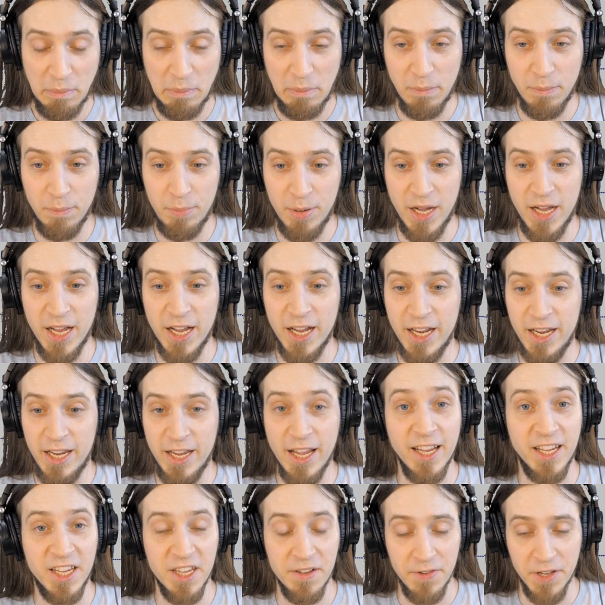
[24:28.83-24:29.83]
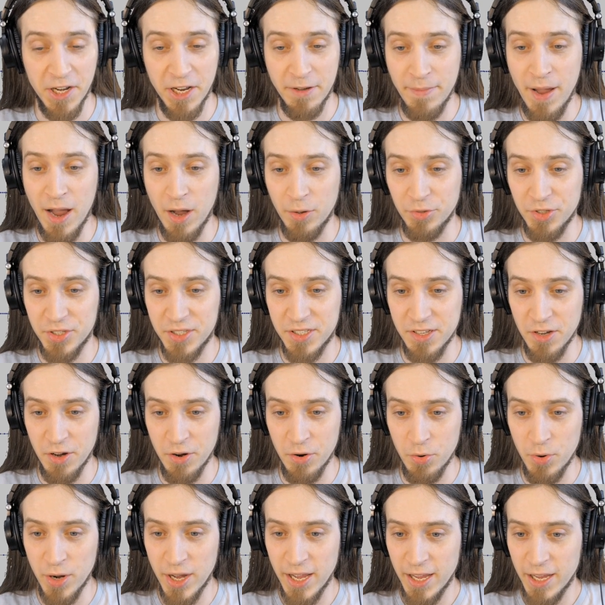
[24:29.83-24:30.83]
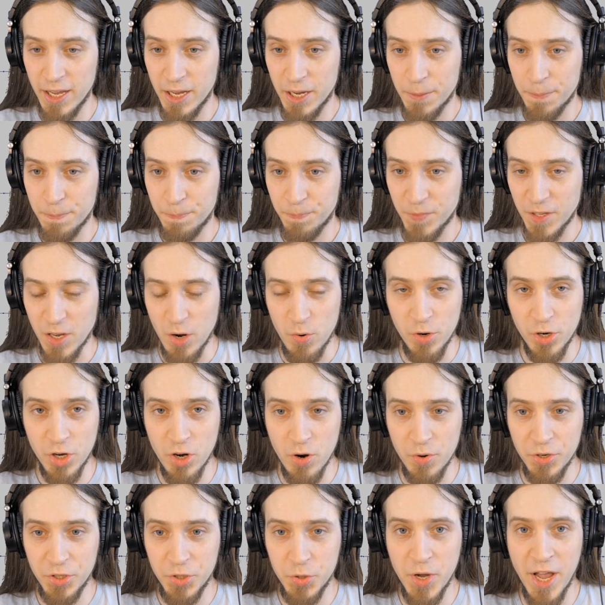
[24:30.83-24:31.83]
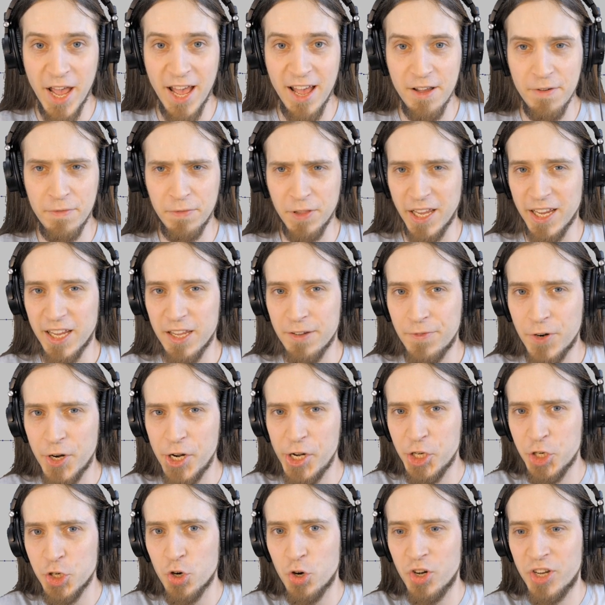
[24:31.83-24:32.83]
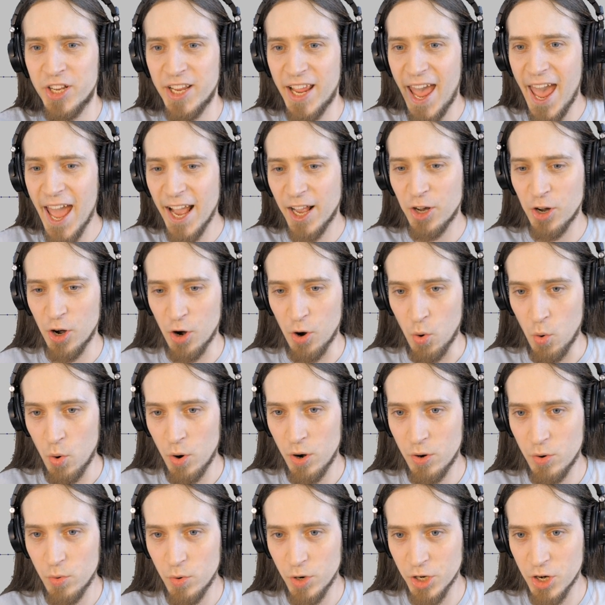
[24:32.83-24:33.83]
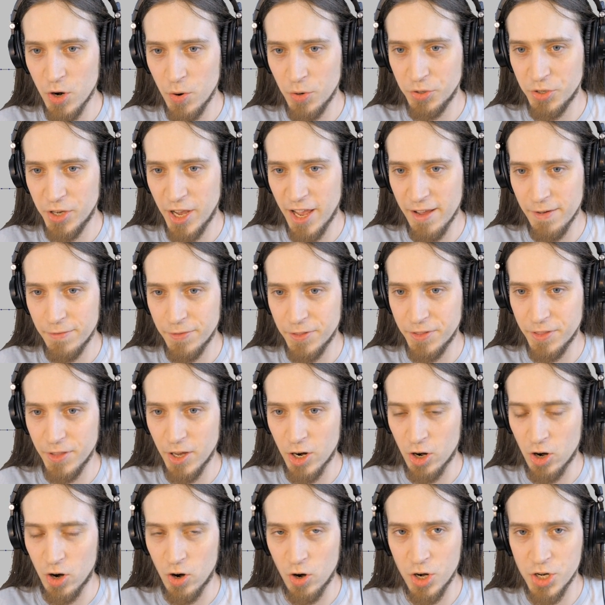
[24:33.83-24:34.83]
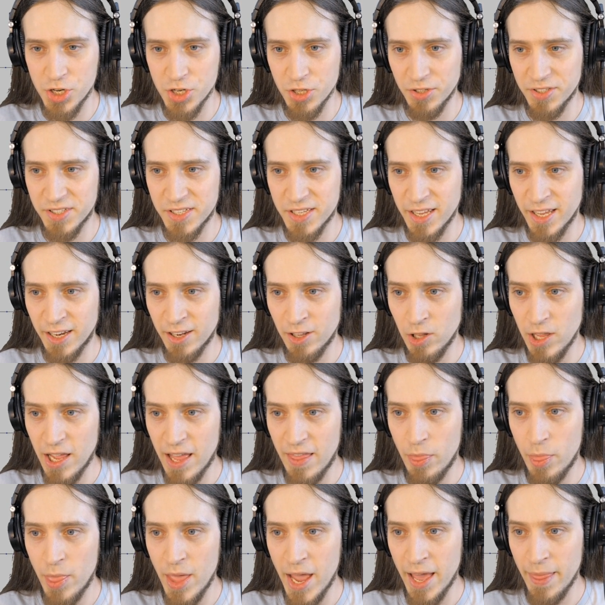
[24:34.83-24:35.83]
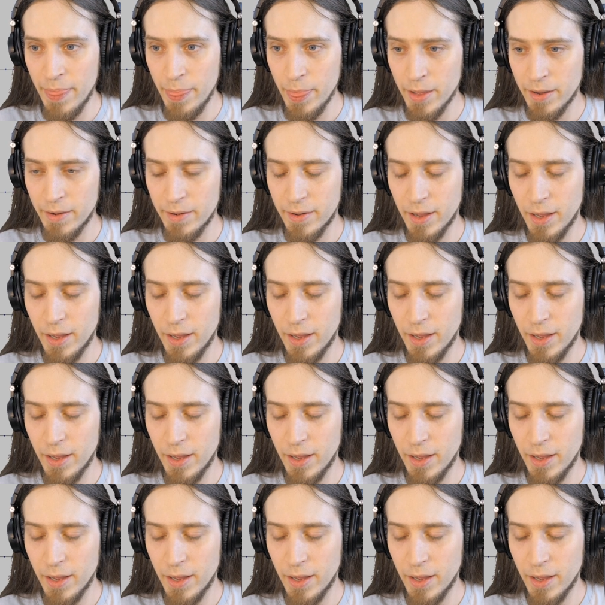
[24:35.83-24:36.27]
by a given amount. So we're going to have like a very short echo. We're going to have our original signal and then